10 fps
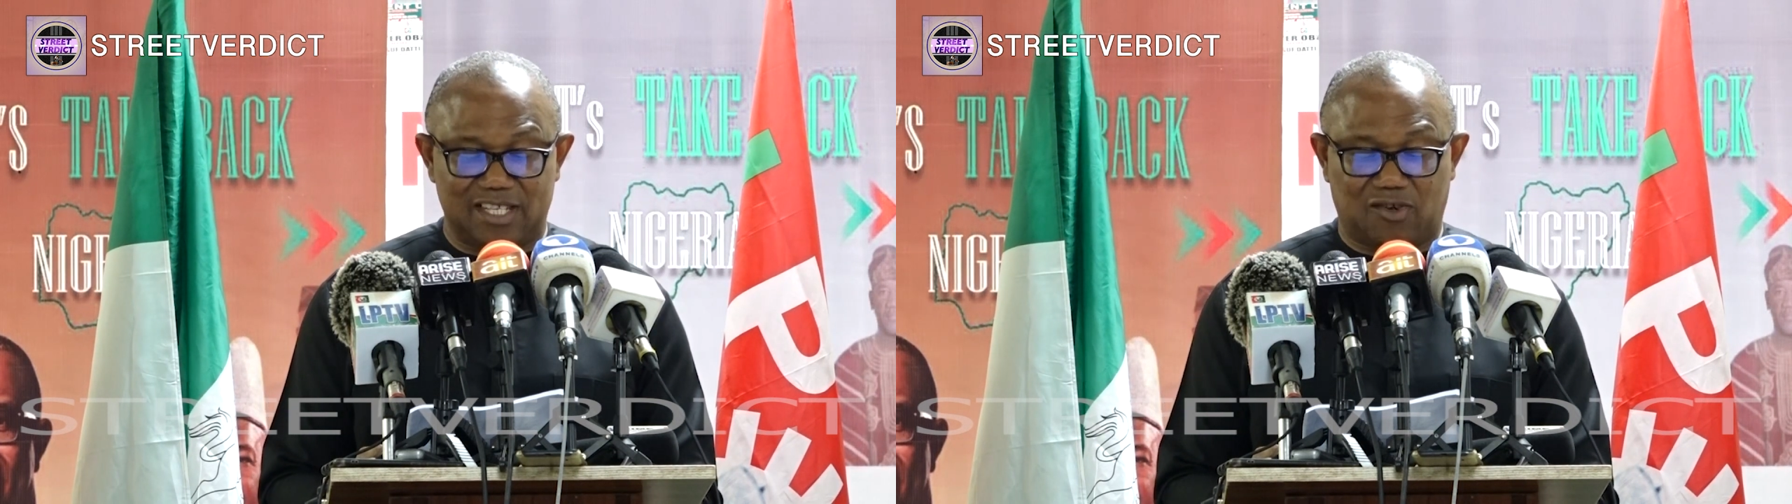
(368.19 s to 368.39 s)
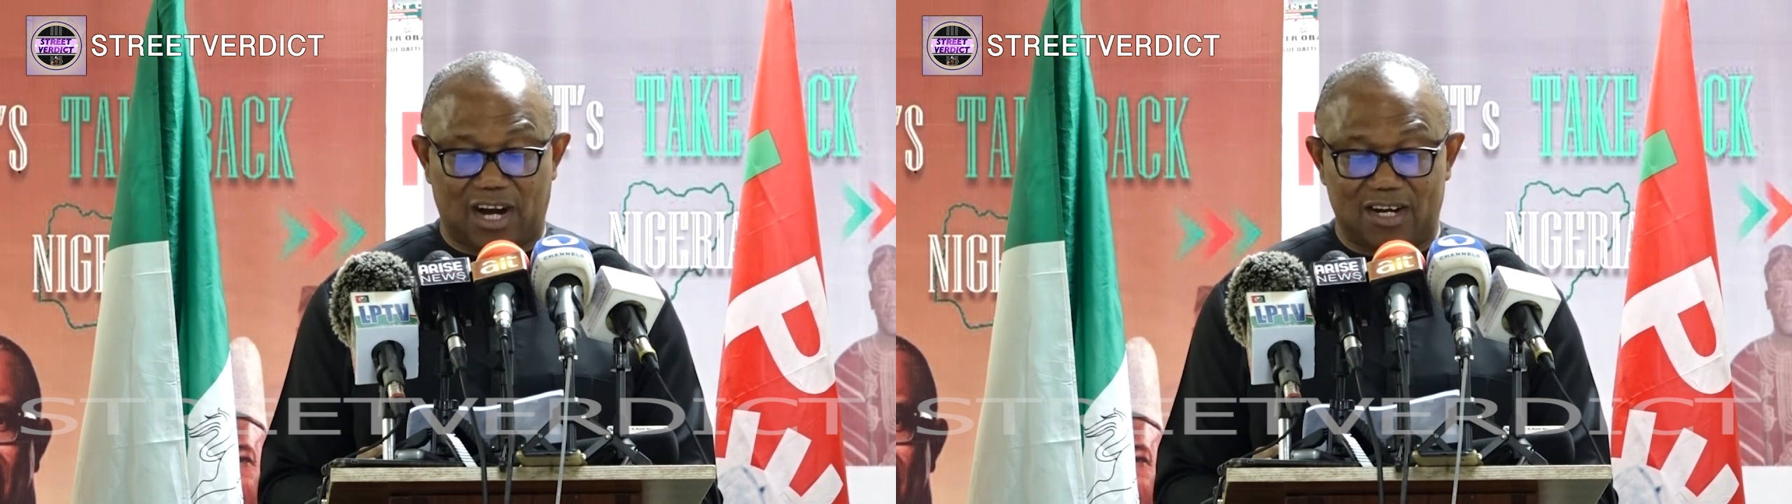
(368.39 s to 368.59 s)

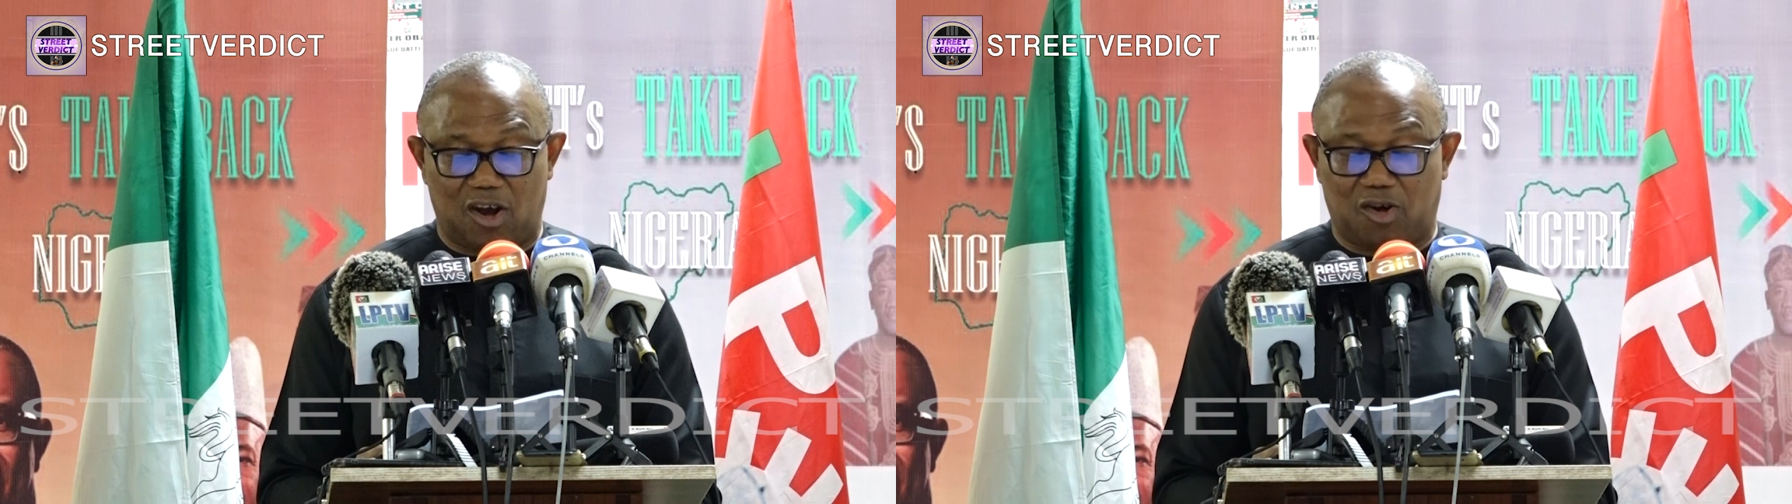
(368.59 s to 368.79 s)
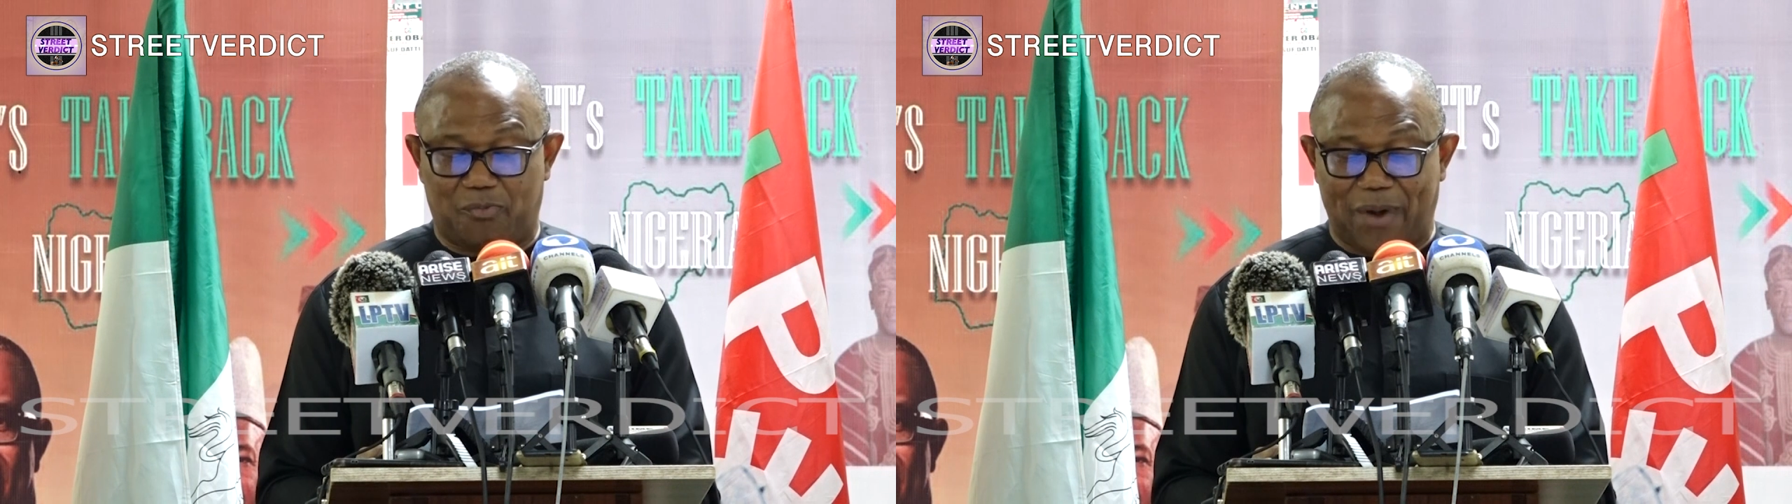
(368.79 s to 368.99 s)
he currently
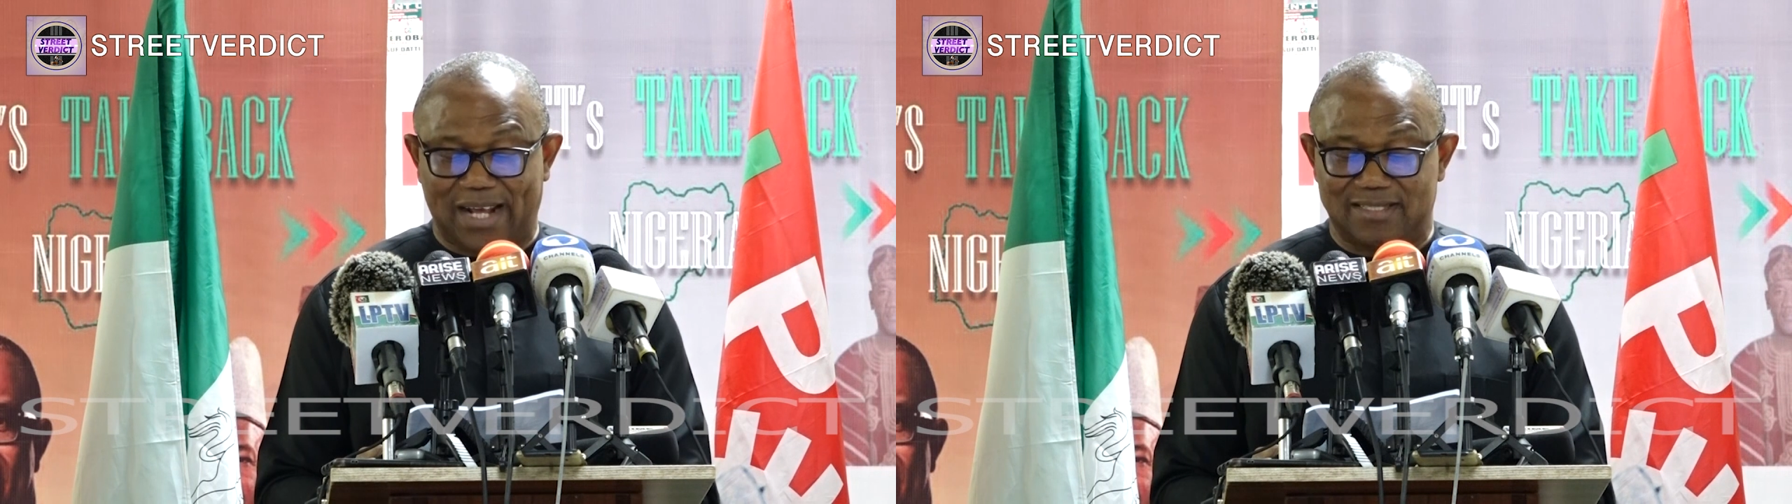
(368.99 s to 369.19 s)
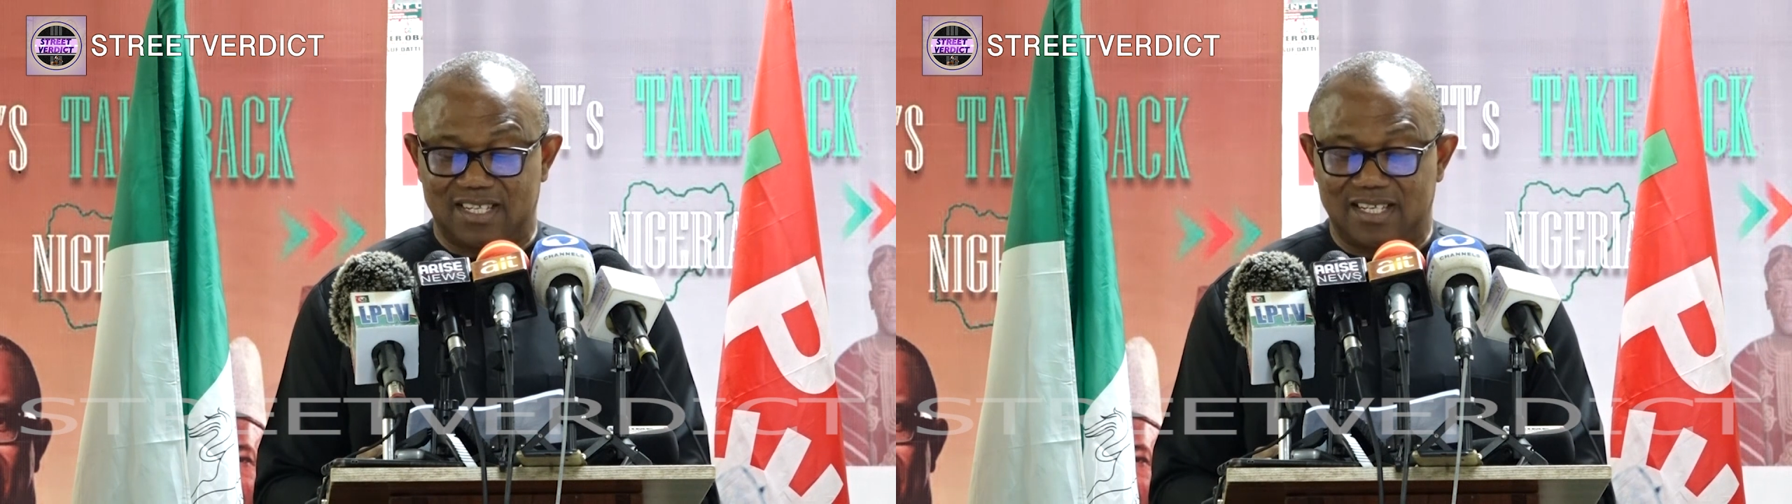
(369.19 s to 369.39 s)

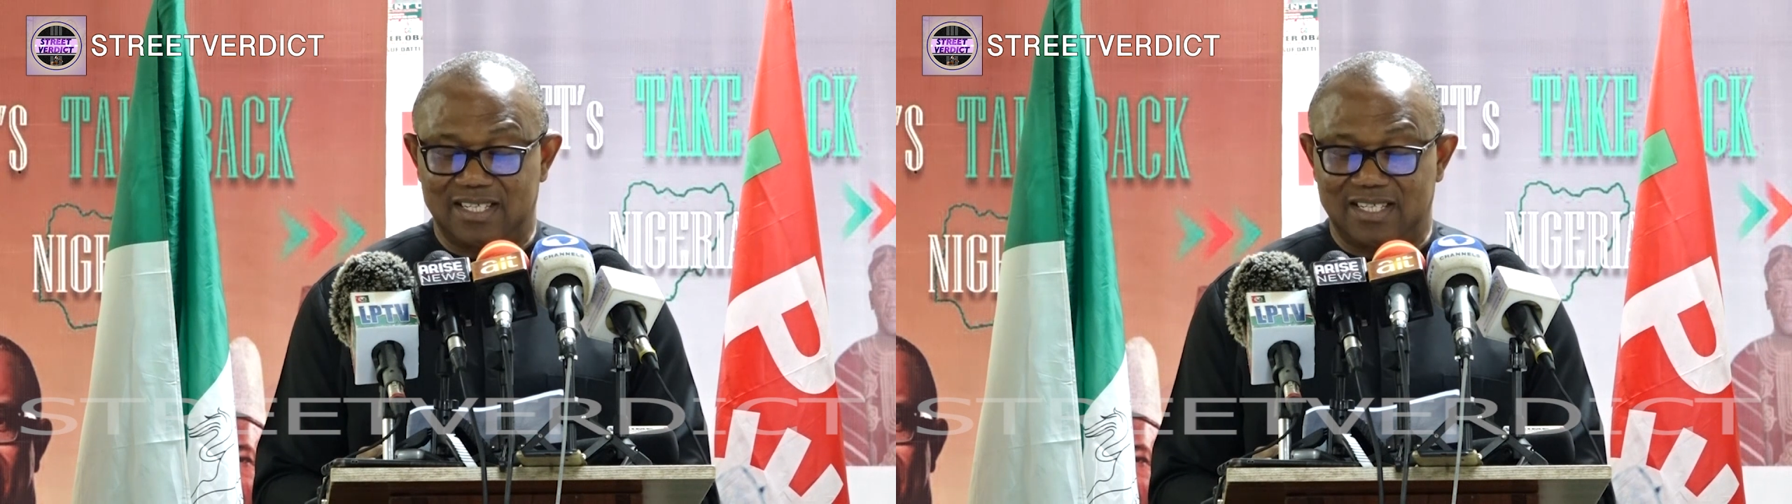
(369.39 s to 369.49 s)
occupies